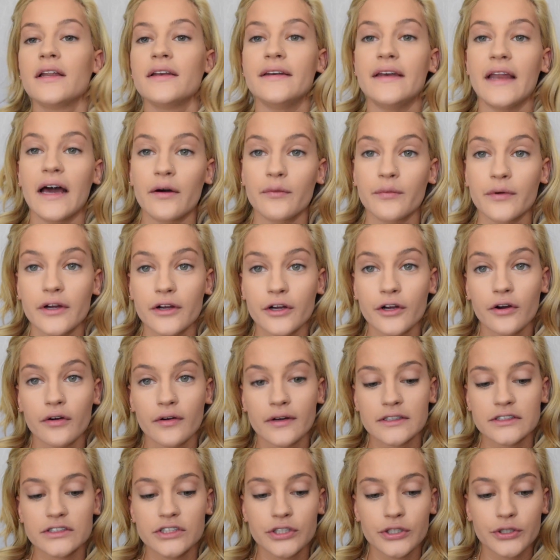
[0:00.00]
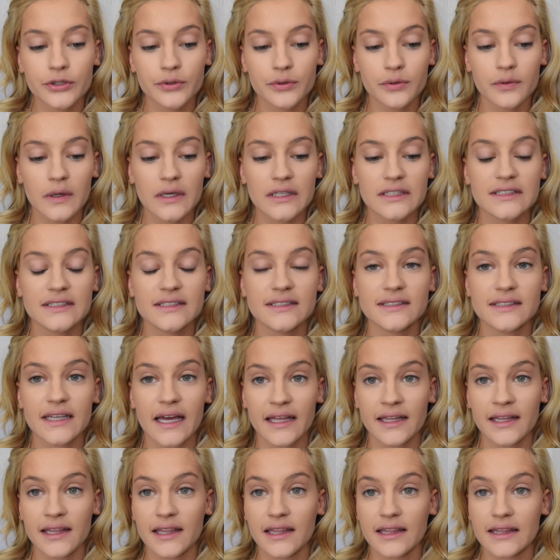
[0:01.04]
Now we're going to
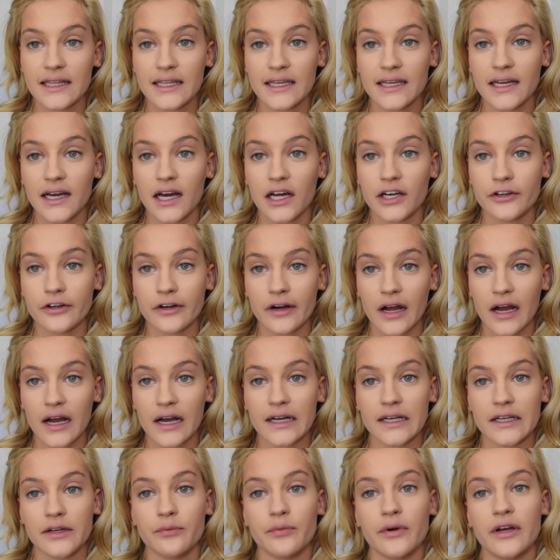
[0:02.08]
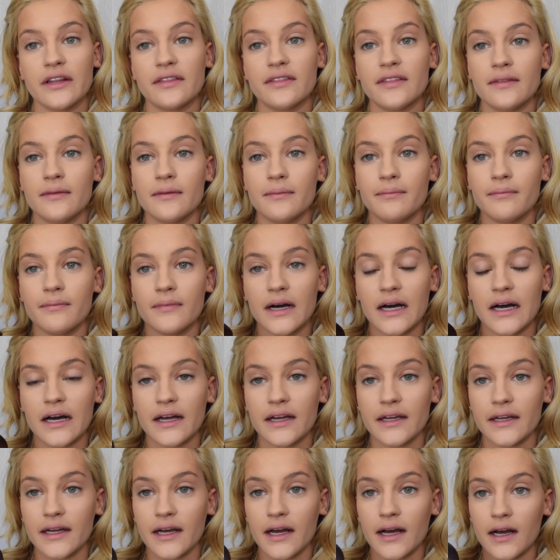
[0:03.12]
set the under eye with
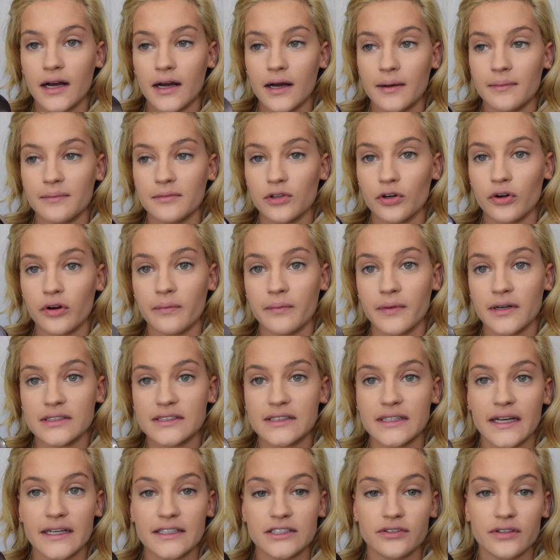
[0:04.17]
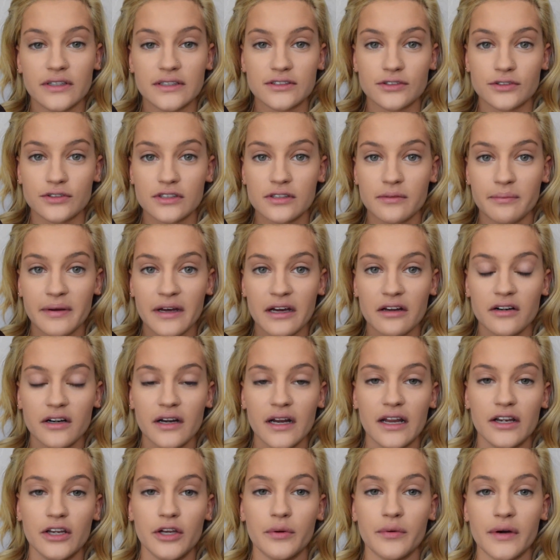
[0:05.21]
my Laura Mercier translucent powder,
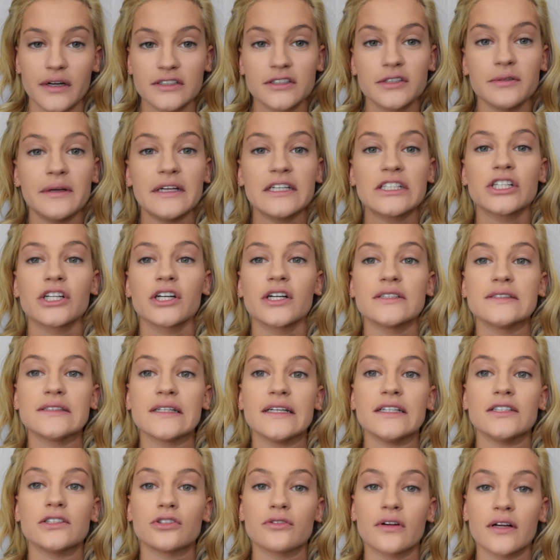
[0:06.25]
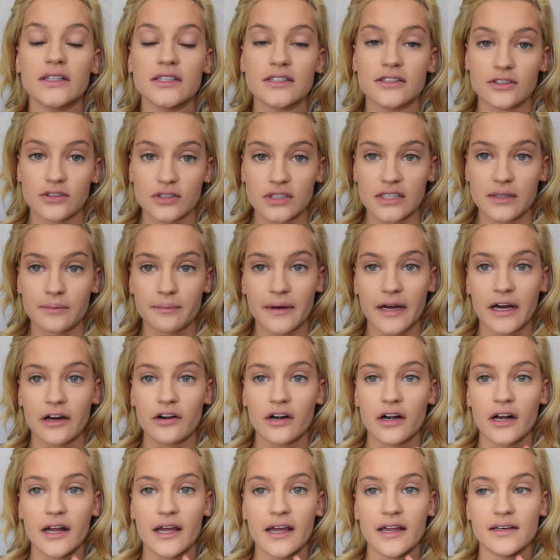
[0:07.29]
and you want to make sure it's a translucent
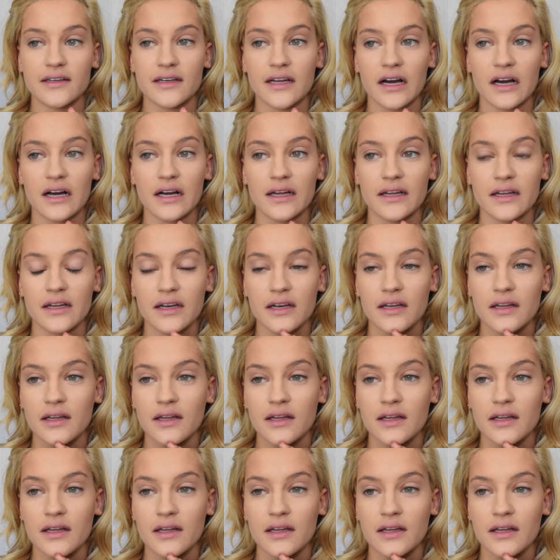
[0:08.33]
powder and not,